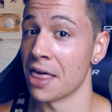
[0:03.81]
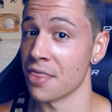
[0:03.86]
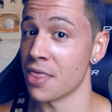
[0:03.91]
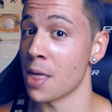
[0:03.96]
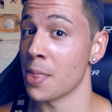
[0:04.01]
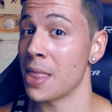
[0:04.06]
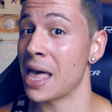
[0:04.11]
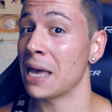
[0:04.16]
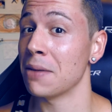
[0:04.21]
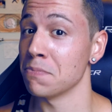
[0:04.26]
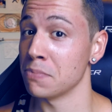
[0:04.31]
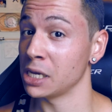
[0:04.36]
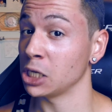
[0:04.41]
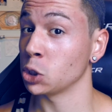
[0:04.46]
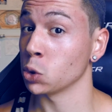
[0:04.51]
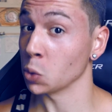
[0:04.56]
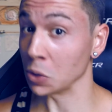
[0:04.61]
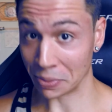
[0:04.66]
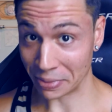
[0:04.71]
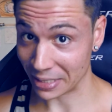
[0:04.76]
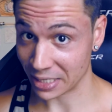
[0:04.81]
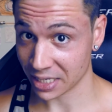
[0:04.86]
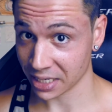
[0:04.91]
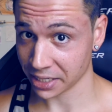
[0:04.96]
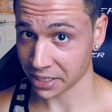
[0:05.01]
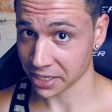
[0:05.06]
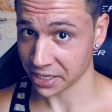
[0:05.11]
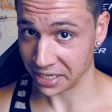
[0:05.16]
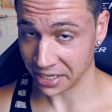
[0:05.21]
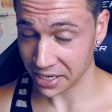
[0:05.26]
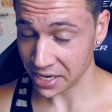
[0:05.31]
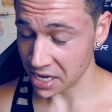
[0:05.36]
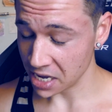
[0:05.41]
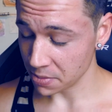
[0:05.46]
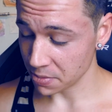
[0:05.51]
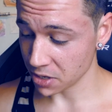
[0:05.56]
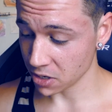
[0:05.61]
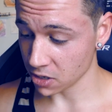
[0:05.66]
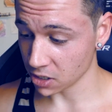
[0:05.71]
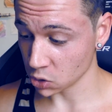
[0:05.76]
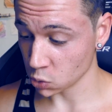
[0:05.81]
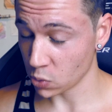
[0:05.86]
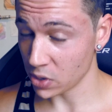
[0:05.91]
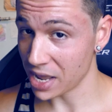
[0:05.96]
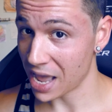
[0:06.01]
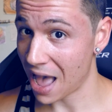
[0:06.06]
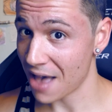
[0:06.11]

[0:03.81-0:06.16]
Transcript: then that bitch would be sinking, because we